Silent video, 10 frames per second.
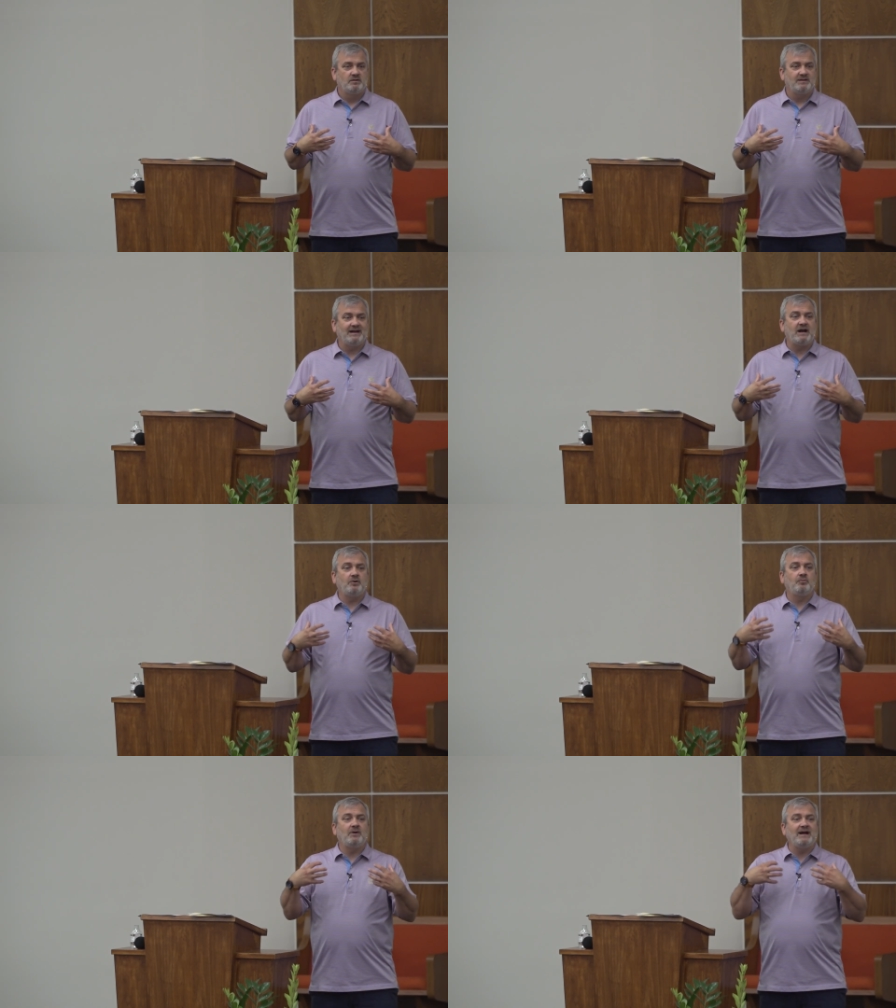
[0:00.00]
That
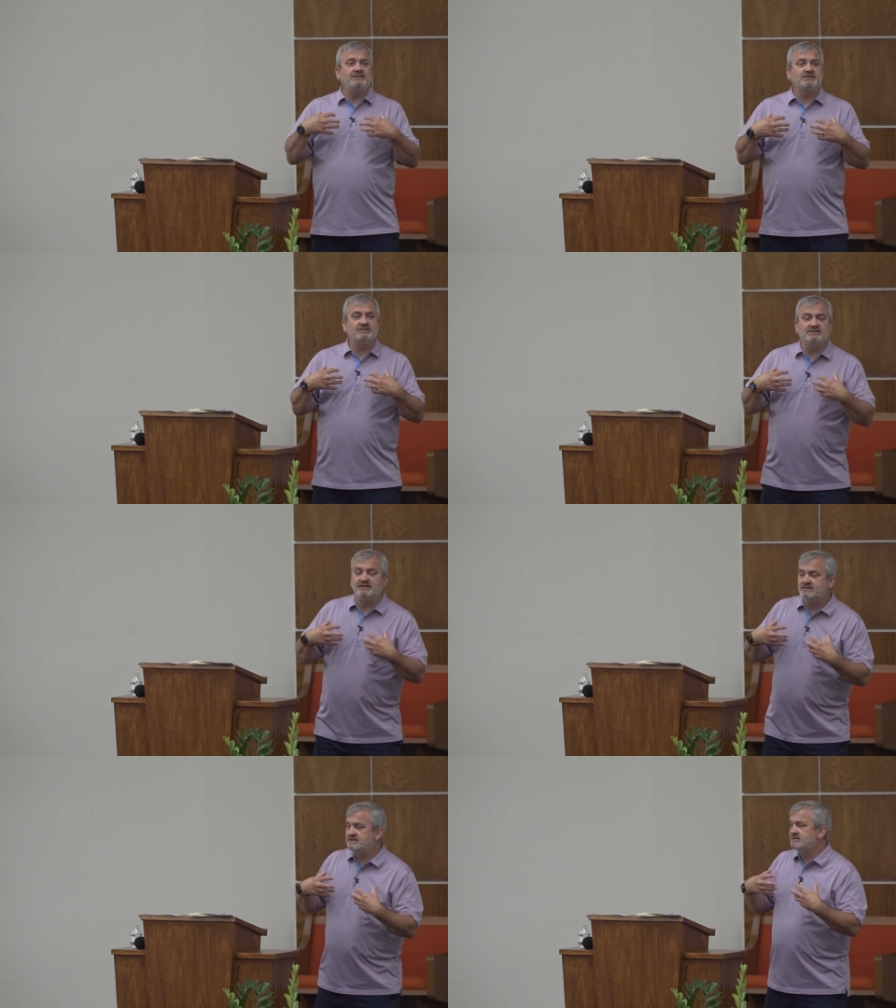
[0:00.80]
our
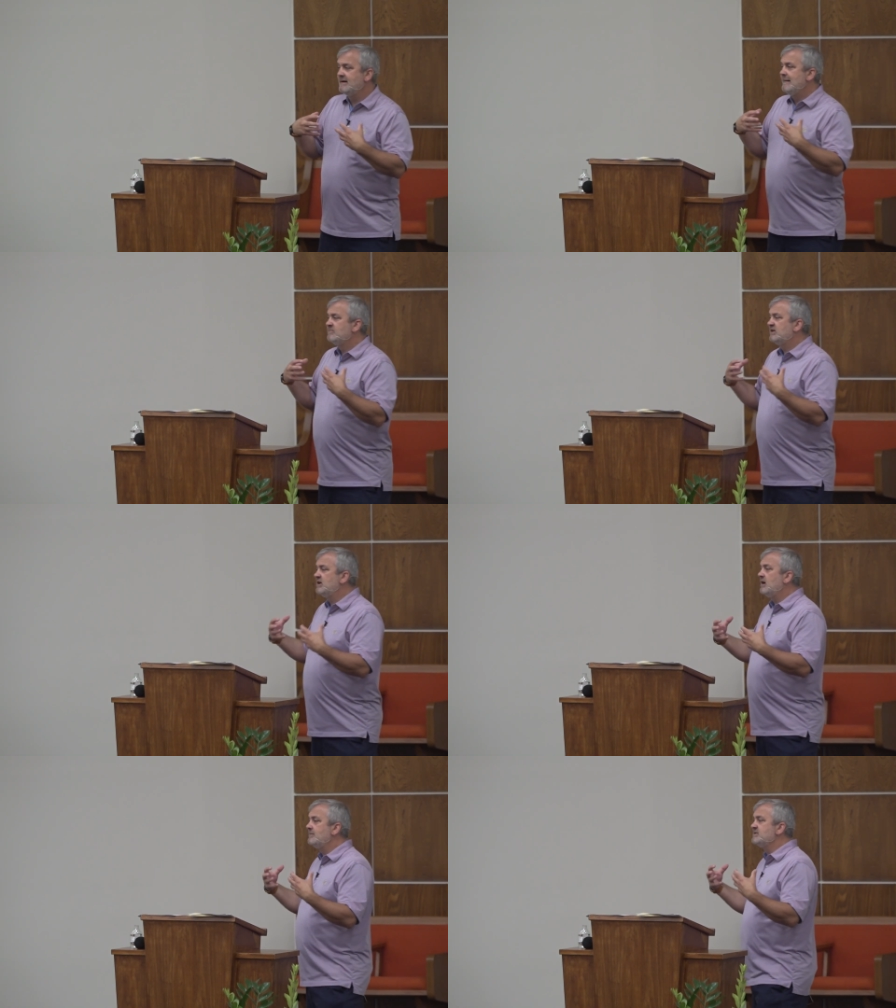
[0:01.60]
righteousness
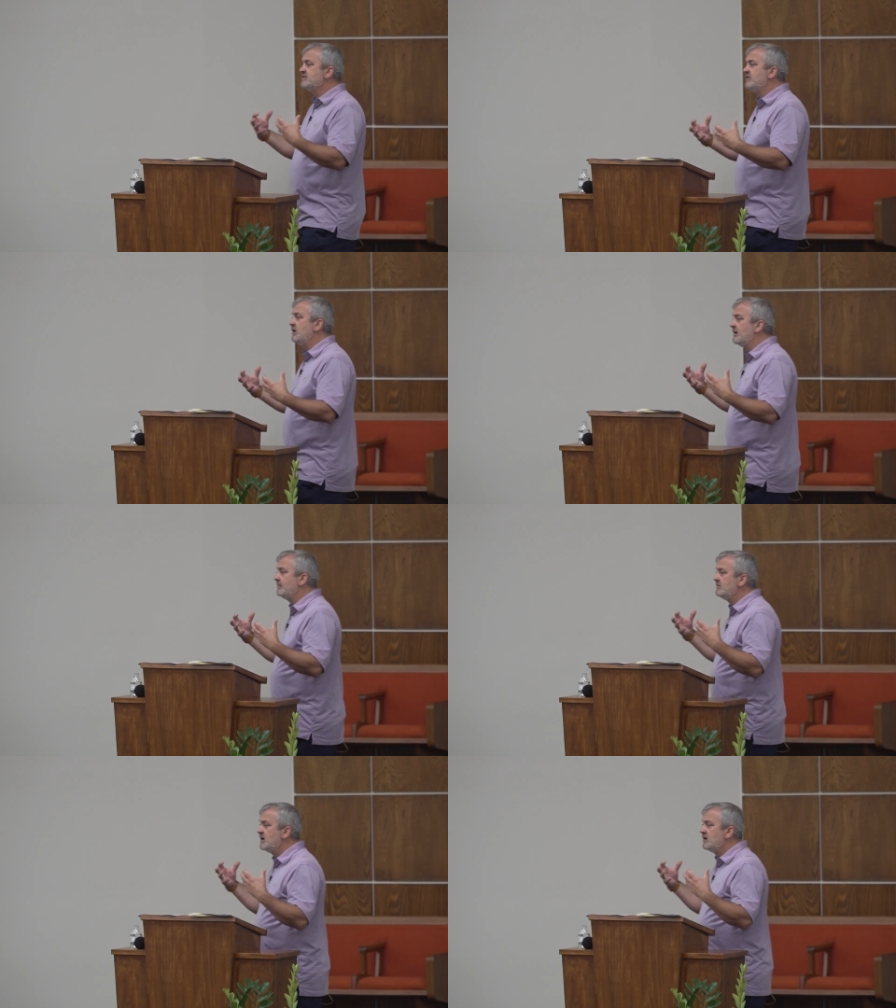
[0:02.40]
comes from